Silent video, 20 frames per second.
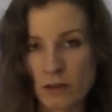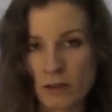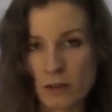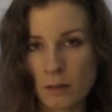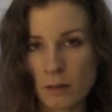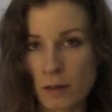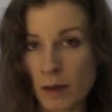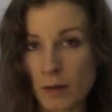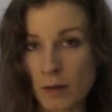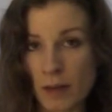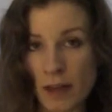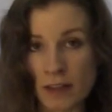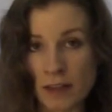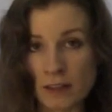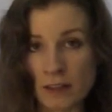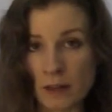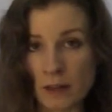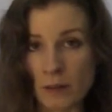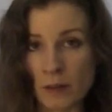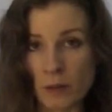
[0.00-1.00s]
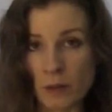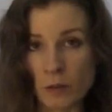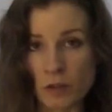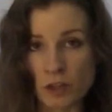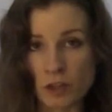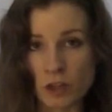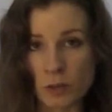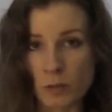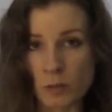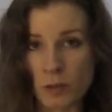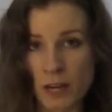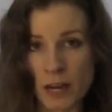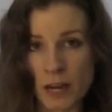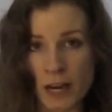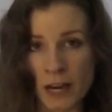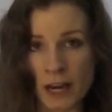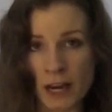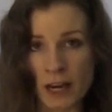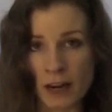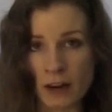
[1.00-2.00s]
Maybe that something was just
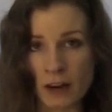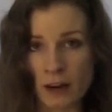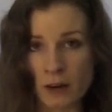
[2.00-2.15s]
being